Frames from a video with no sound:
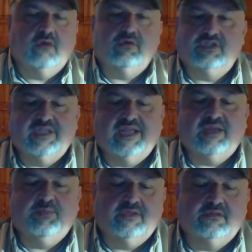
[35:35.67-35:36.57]
Hold it just like
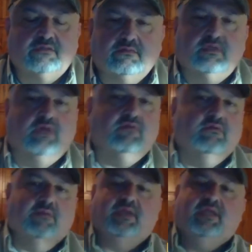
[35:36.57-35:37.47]
a pencil. Hold
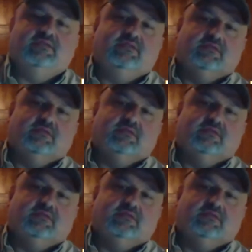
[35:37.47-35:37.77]
it